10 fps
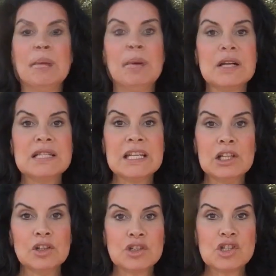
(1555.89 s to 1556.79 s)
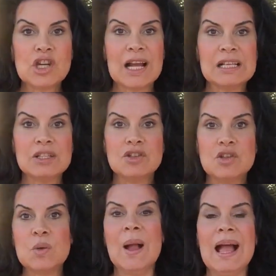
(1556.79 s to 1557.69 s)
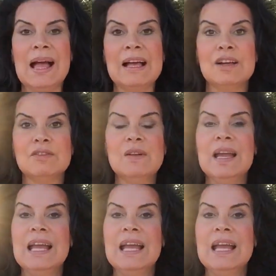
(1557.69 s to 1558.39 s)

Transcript: a particular challenge you have,